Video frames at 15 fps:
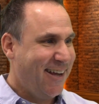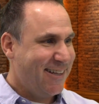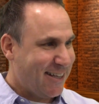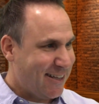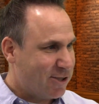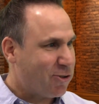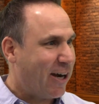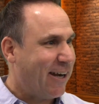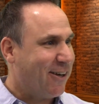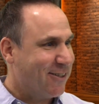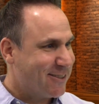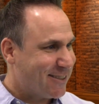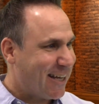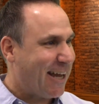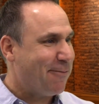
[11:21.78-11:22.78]
then they try to go
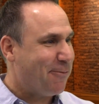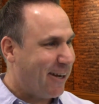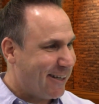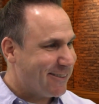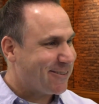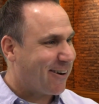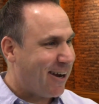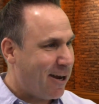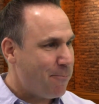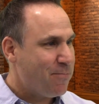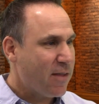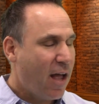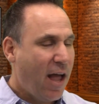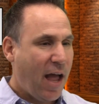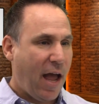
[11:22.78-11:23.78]
sideways, right?
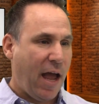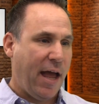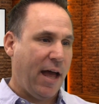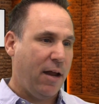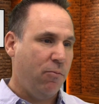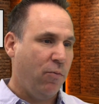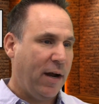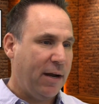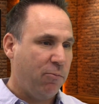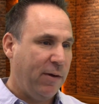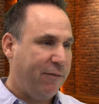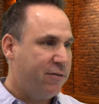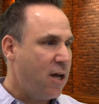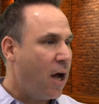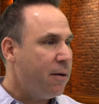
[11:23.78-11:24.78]
Mm-hmm. And what
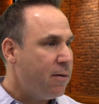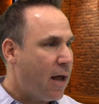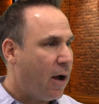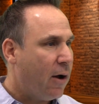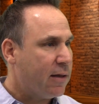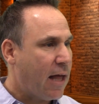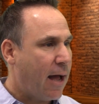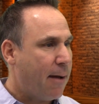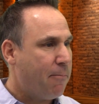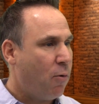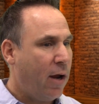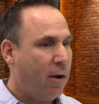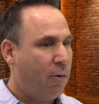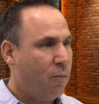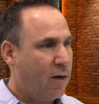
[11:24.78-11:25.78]
we've done now at that
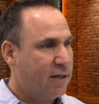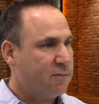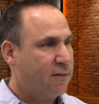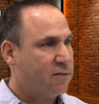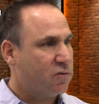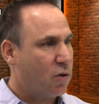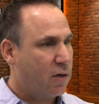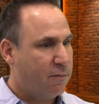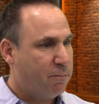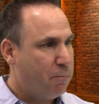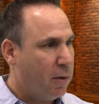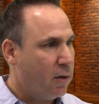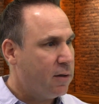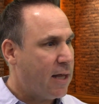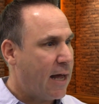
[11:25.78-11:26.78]
point, once we've sort of
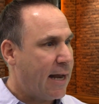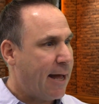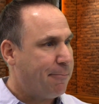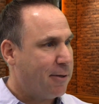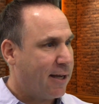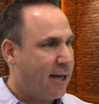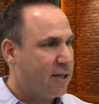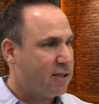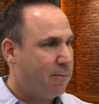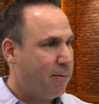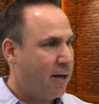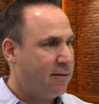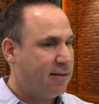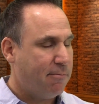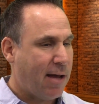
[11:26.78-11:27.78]
built that application
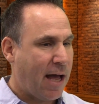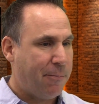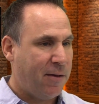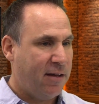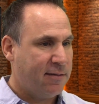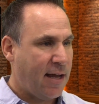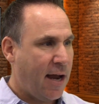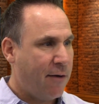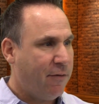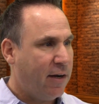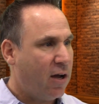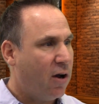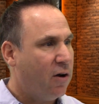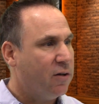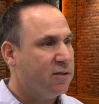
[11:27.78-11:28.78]
dependency map, is every
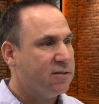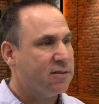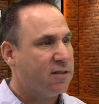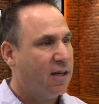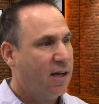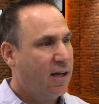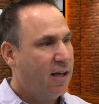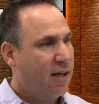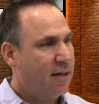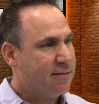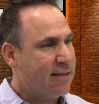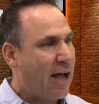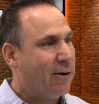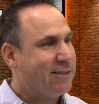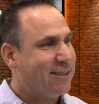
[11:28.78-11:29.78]
host is
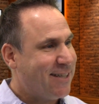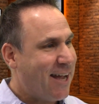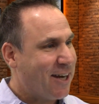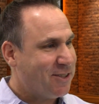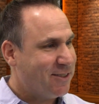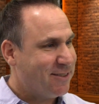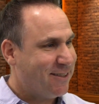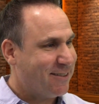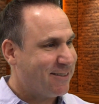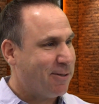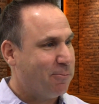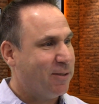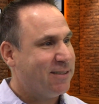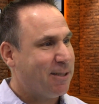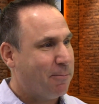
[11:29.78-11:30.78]
now a detection
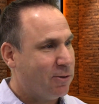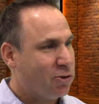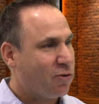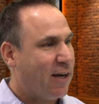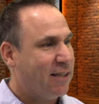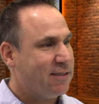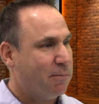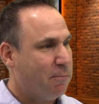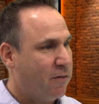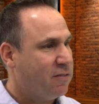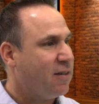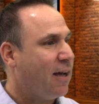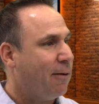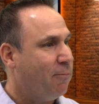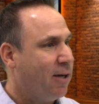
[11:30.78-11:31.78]
system when something tries to move
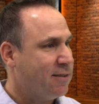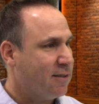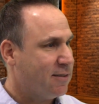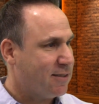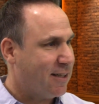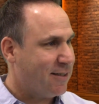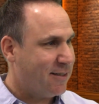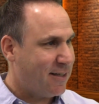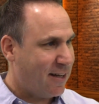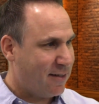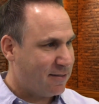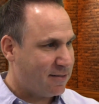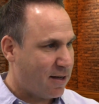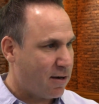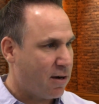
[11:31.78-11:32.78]
sideways inside the ah,
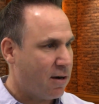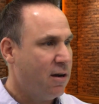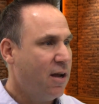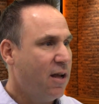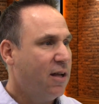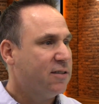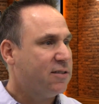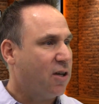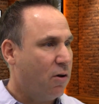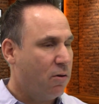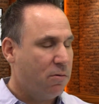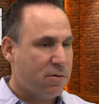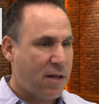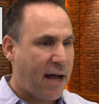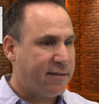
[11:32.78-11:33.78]
data center. Okay.
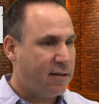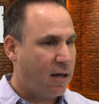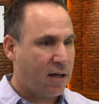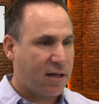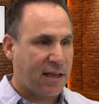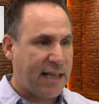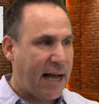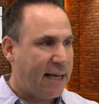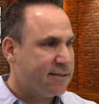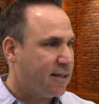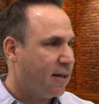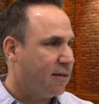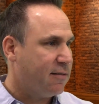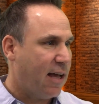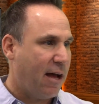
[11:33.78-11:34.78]
So that's a
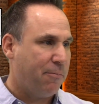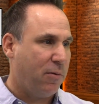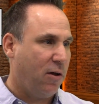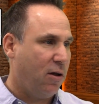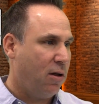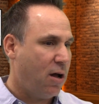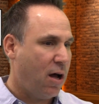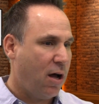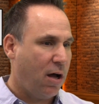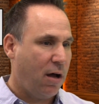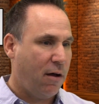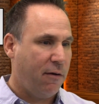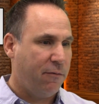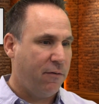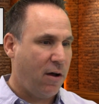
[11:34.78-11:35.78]
classic example
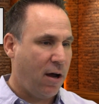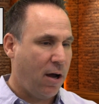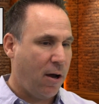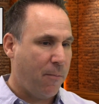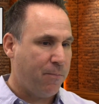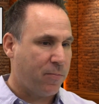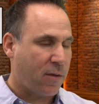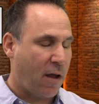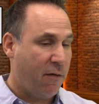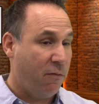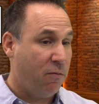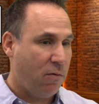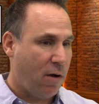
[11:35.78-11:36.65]
of, um, of